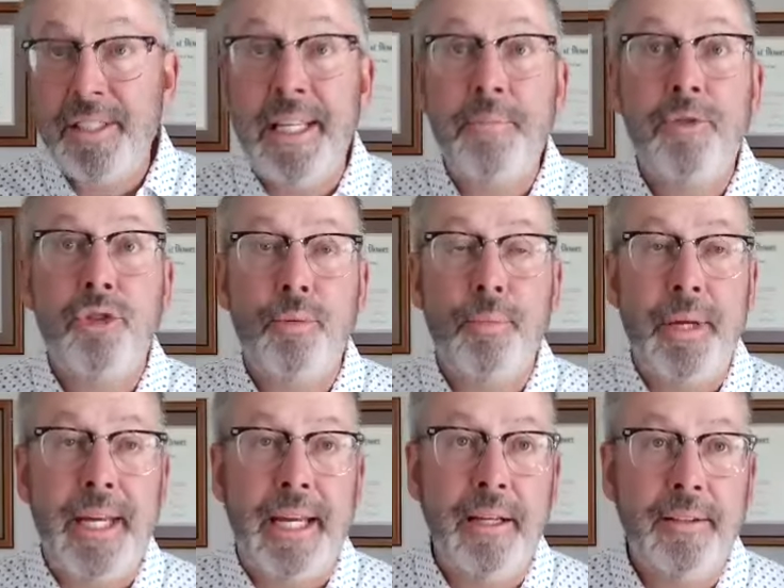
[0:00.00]
seems to
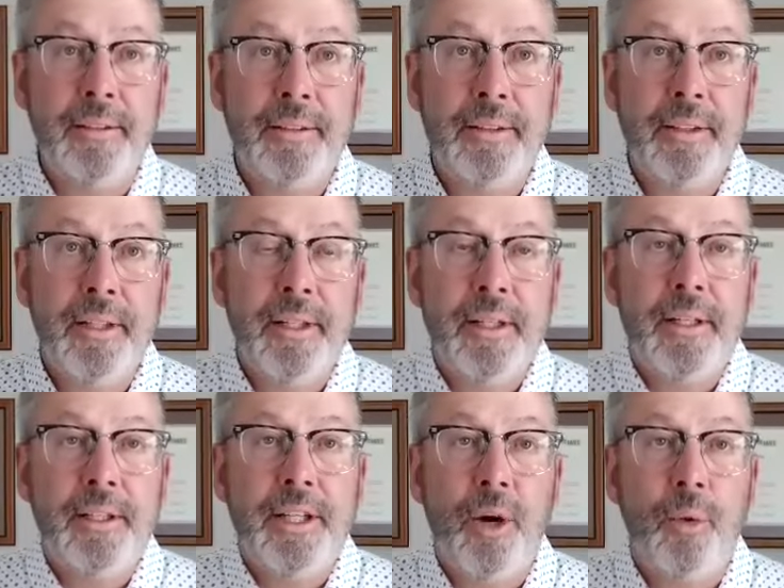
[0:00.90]
me,
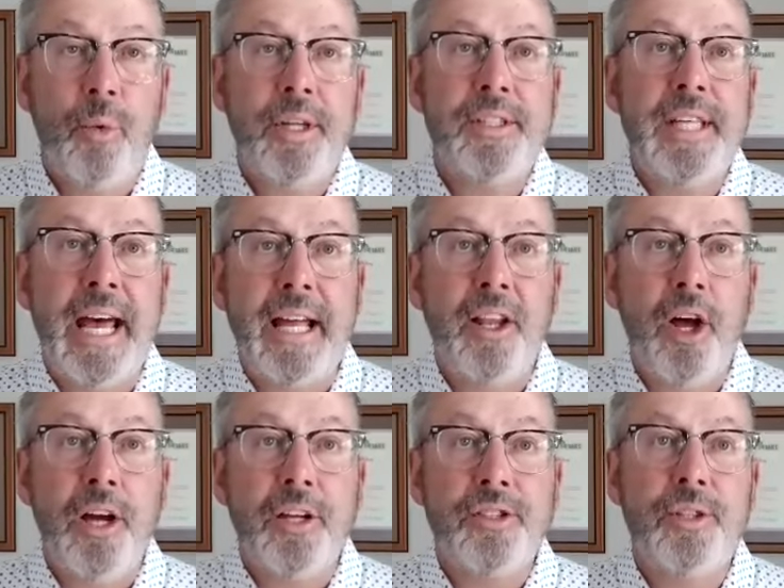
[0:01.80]
once that
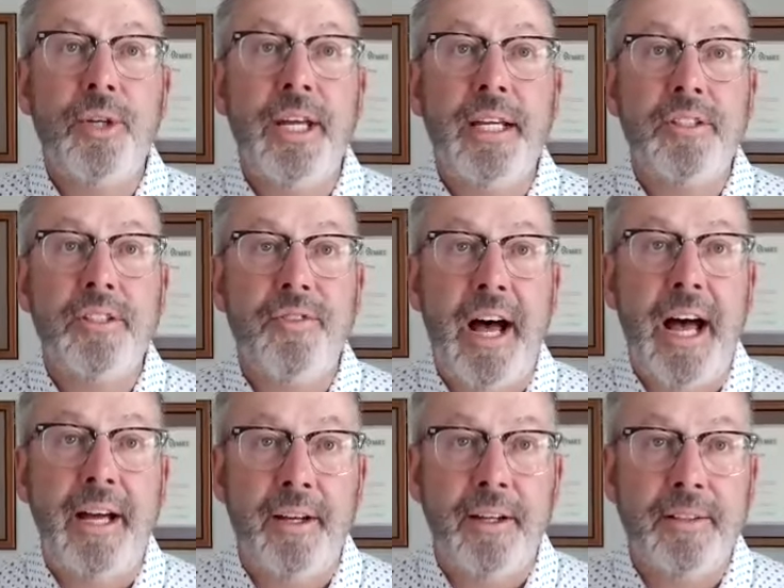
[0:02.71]
lawsuit gets
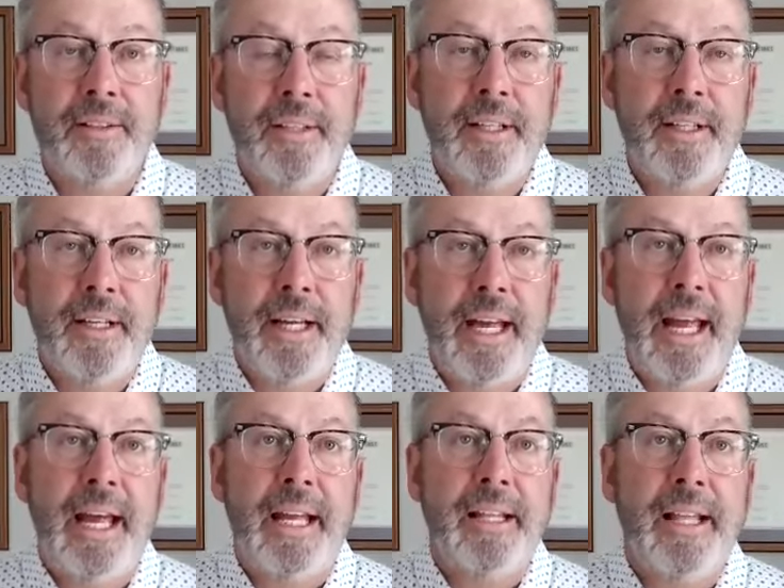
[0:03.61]
filed
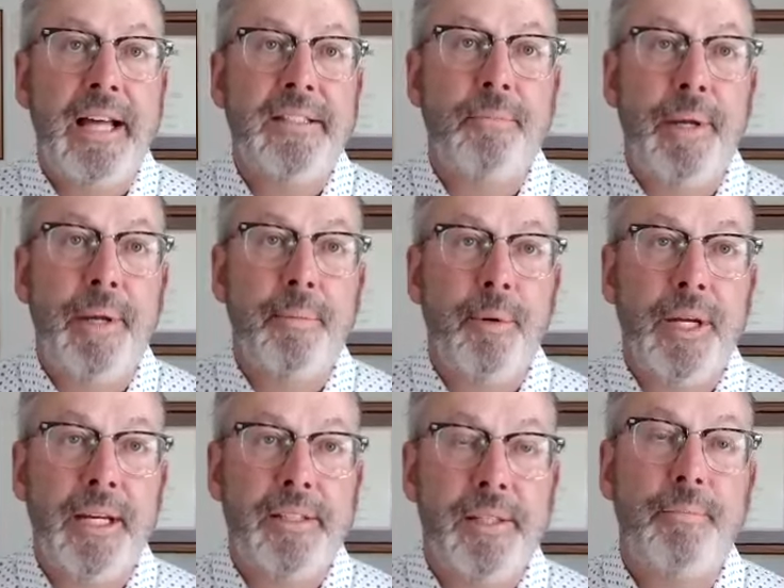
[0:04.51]
and lots of people
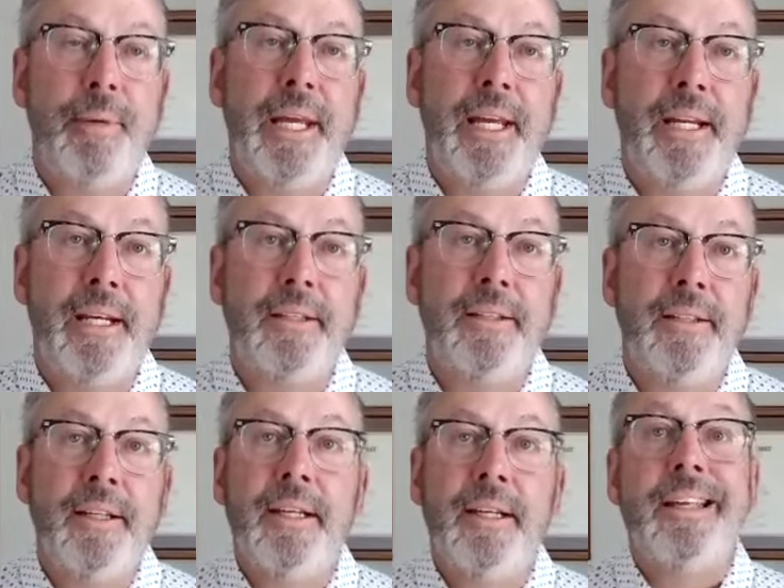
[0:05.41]
get subpoenaed,
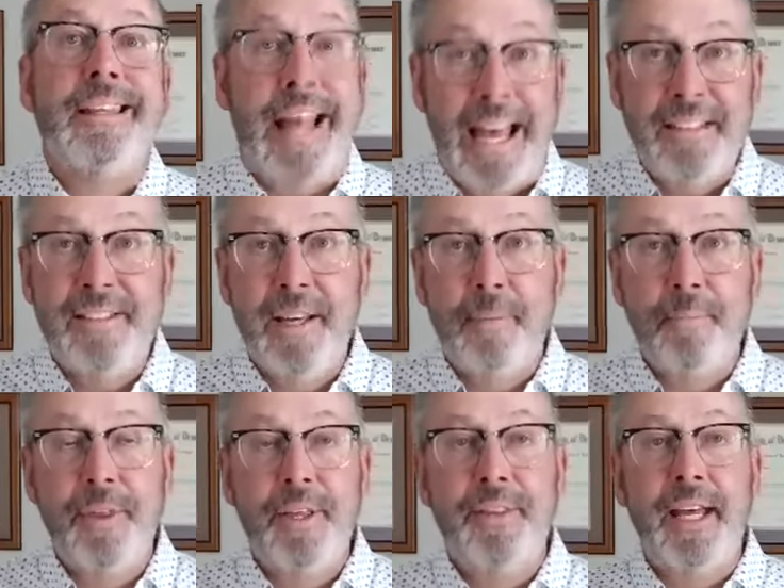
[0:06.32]
that's
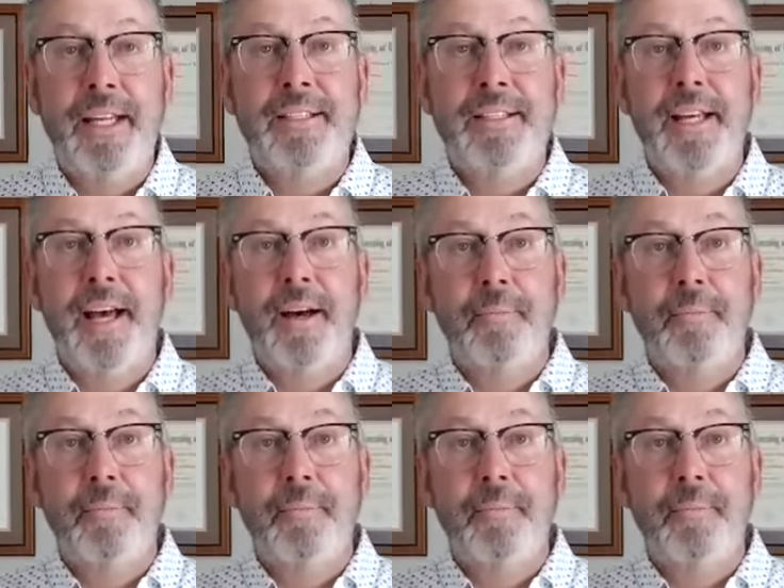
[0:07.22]
something that,